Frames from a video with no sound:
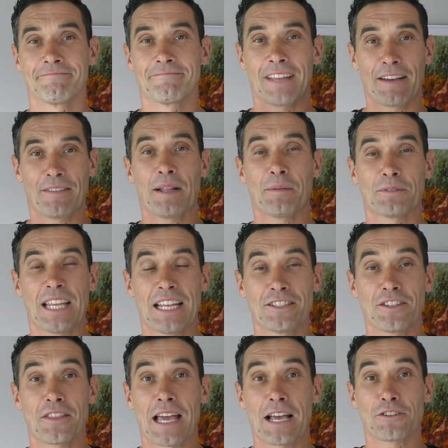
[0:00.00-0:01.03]
I've helped
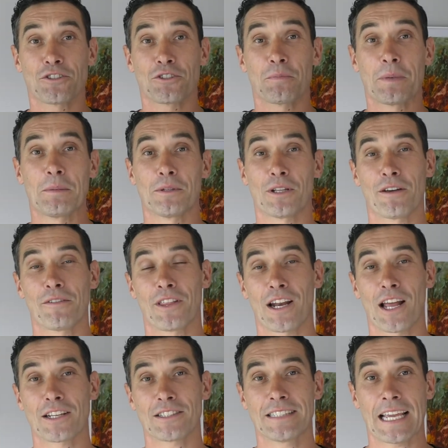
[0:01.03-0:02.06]
tens of thousands of people over the
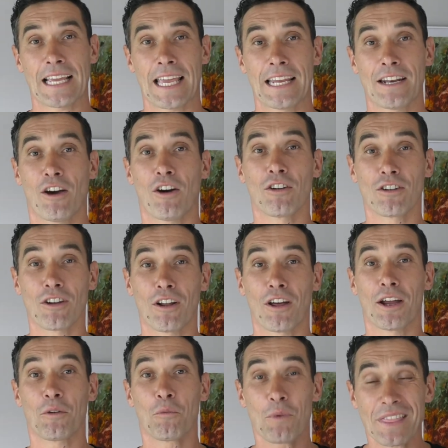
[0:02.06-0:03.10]
last decade
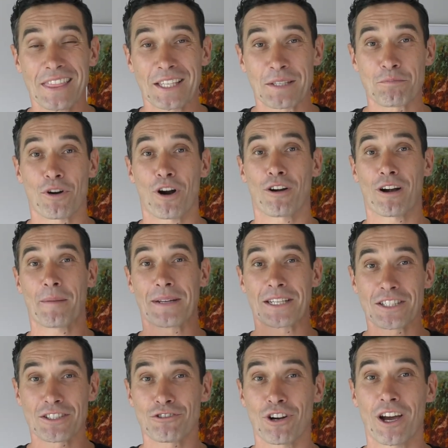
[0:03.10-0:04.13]
online with this program. It's
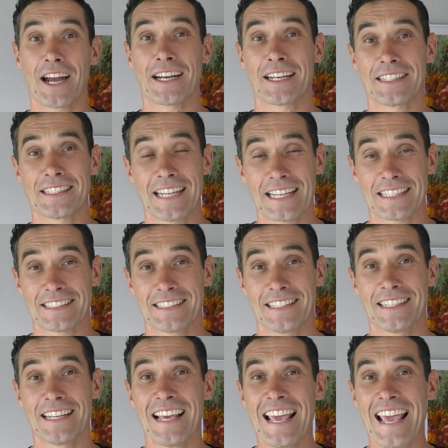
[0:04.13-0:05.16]
tried and
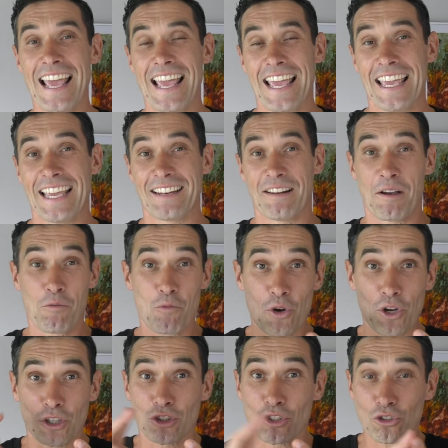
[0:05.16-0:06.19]
tested. It
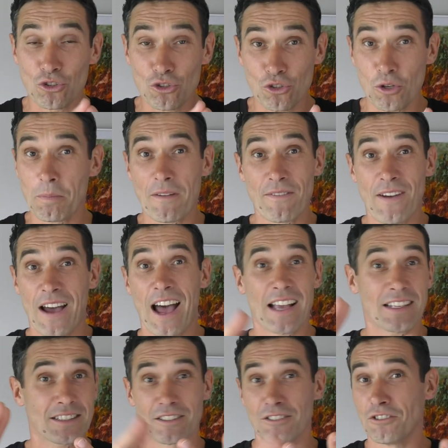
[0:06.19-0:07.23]
works super
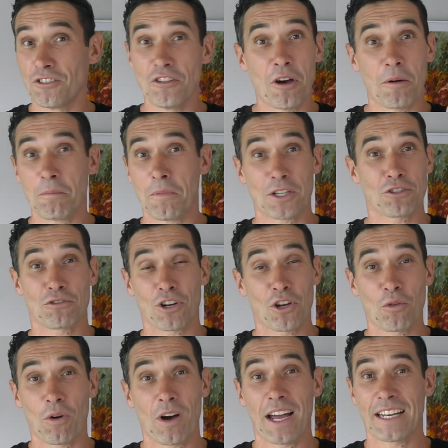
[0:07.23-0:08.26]
fast, not much
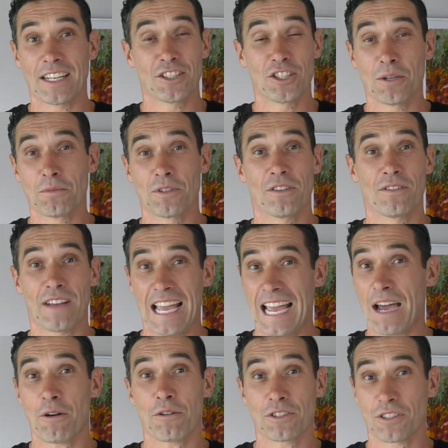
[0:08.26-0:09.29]
required in terms of
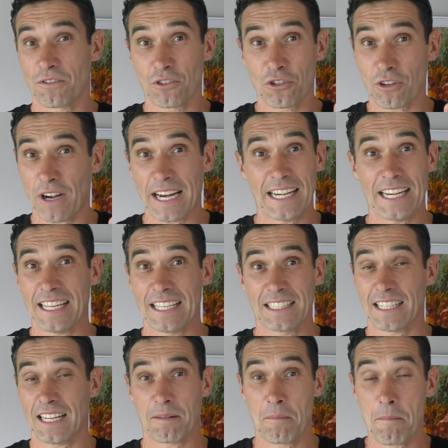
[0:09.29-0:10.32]
hours of training.
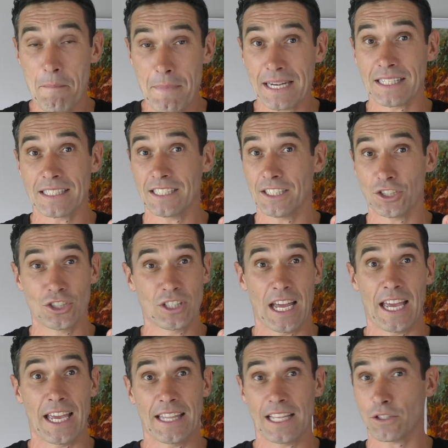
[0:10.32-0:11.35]
It's like minutes each
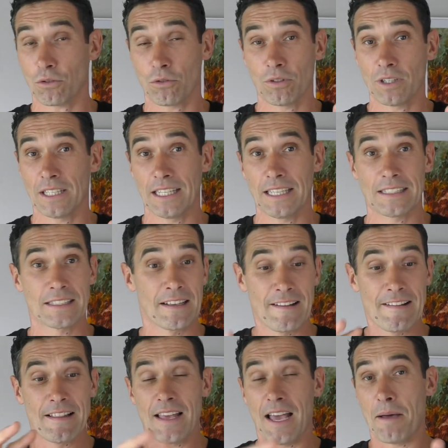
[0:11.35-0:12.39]
day. That's all it is.
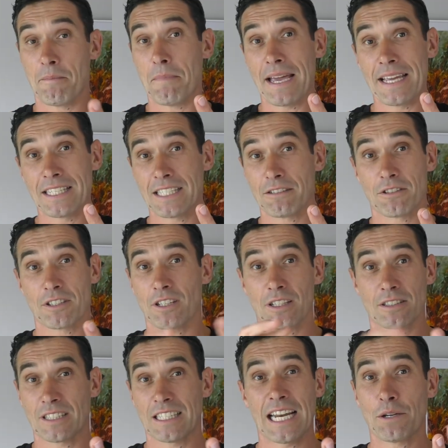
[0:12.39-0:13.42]
Amazing
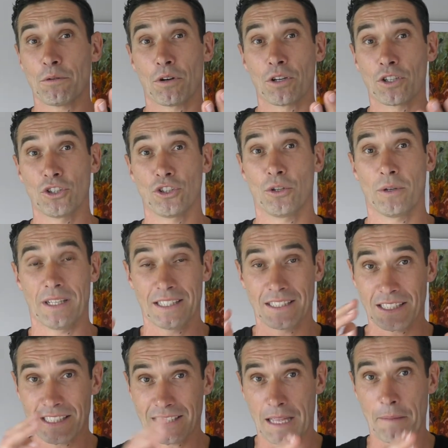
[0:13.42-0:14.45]
results, and anyone can do it. There's
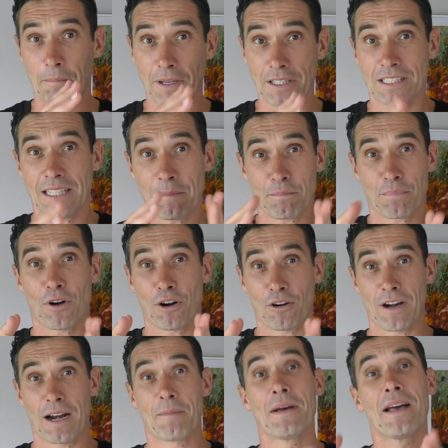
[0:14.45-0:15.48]
a step-by-step
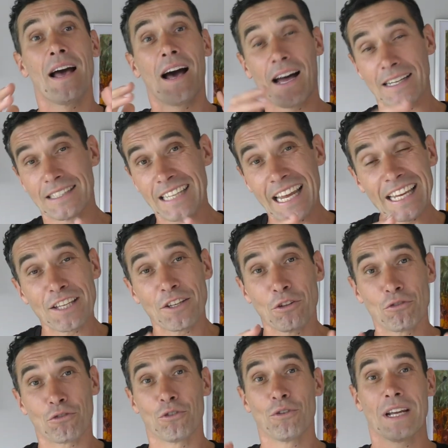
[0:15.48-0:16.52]
program. I take you
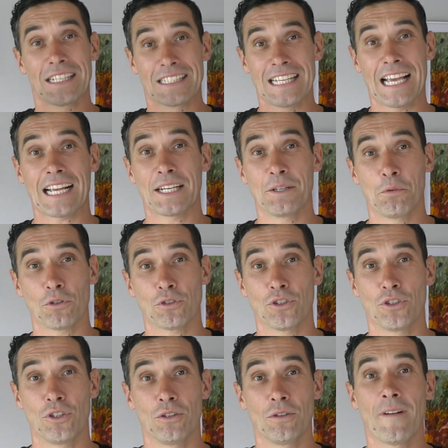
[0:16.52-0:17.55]
through exactly what to
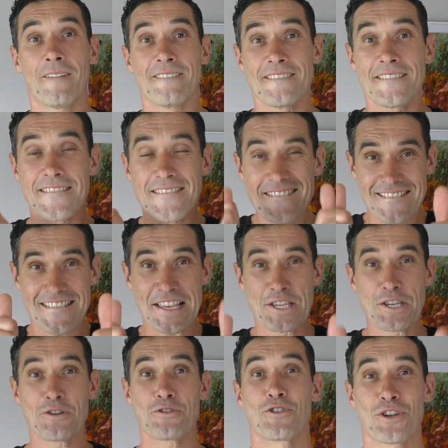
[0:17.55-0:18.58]
do.
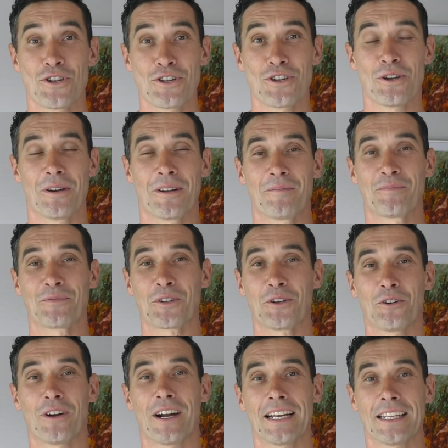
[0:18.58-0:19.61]
You can do it.
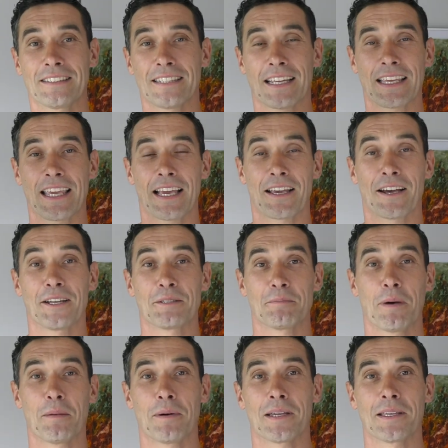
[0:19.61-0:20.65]
Alrighty, take care, guys.
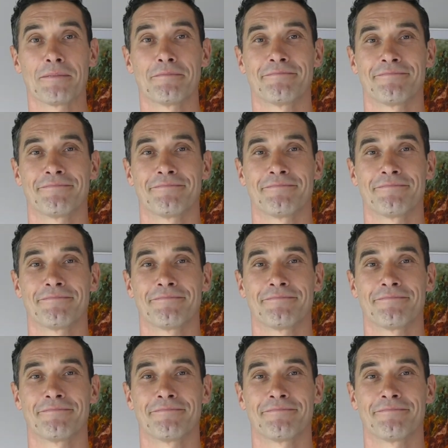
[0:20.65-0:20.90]
Bye-bye.